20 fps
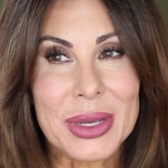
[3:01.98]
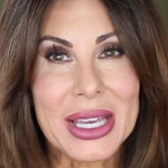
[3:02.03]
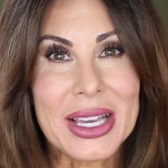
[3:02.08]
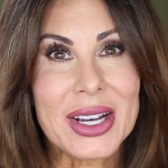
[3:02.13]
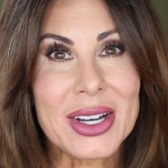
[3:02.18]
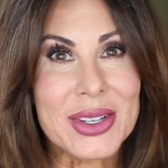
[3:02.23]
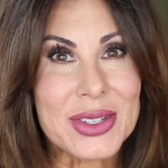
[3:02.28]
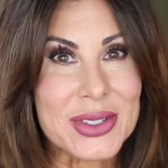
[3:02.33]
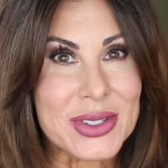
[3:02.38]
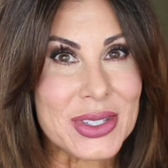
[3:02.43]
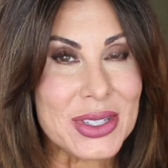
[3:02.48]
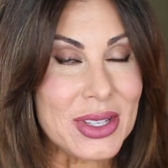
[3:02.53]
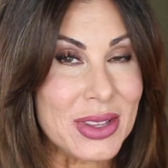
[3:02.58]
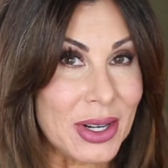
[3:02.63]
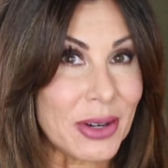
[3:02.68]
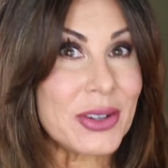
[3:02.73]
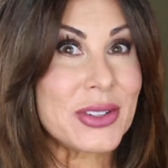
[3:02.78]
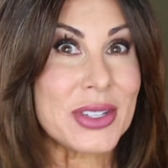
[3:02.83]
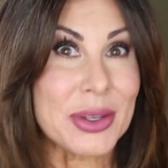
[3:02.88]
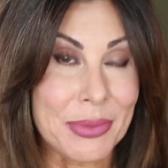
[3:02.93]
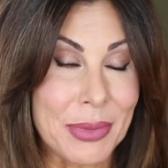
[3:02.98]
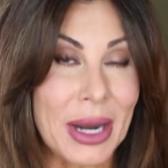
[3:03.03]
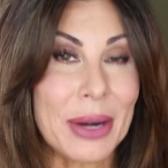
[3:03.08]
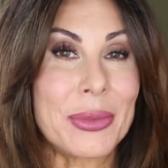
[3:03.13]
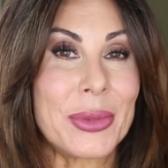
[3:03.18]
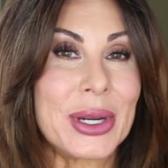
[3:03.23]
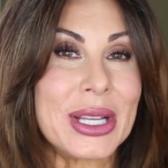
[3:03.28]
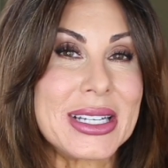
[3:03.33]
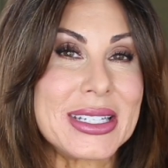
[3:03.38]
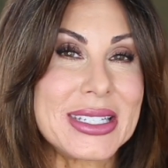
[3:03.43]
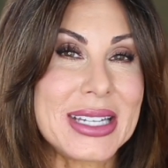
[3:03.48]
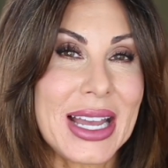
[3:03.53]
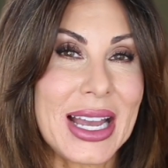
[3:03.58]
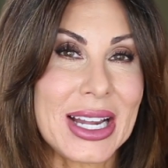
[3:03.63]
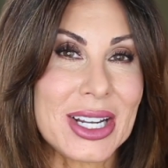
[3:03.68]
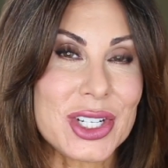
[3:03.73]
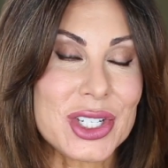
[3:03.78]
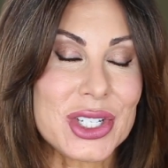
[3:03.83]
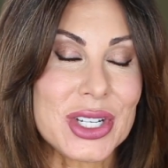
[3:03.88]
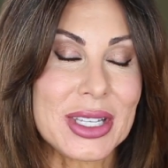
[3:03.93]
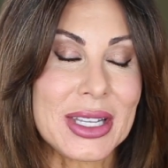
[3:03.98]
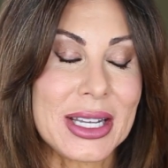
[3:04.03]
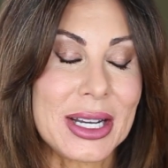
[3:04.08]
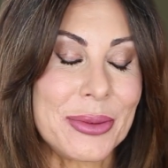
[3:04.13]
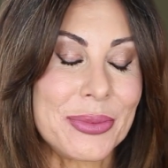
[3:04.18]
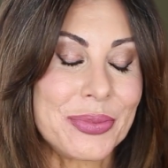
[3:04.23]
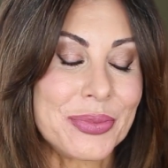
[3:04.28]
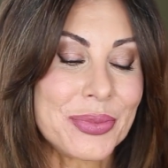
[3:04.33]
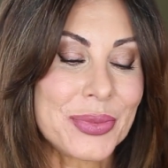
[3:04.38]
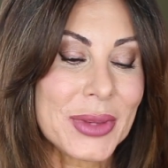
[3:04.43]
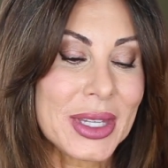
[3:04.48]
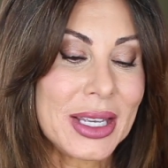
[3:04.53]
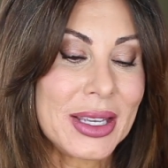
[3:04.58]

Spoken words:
because there's a memory attached to them.